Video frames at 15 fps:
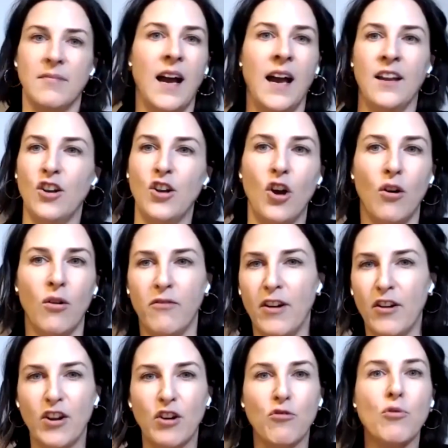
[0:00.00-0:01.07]
I don't know,
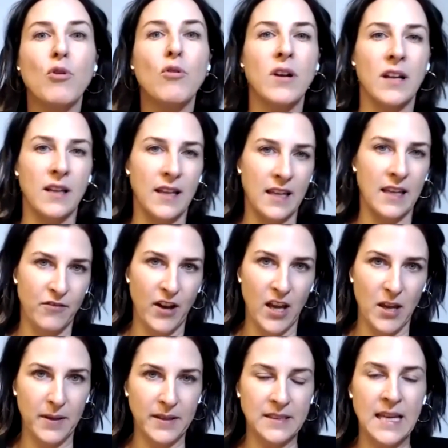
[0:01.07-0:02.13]
very rural
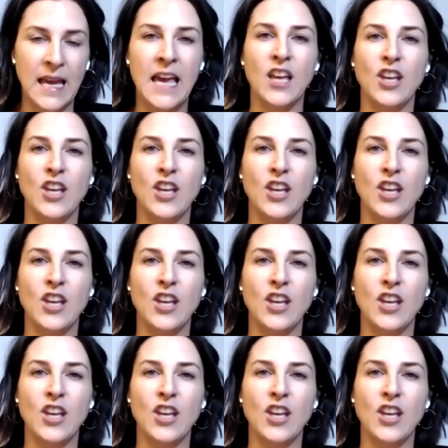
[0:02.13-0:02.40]
environment,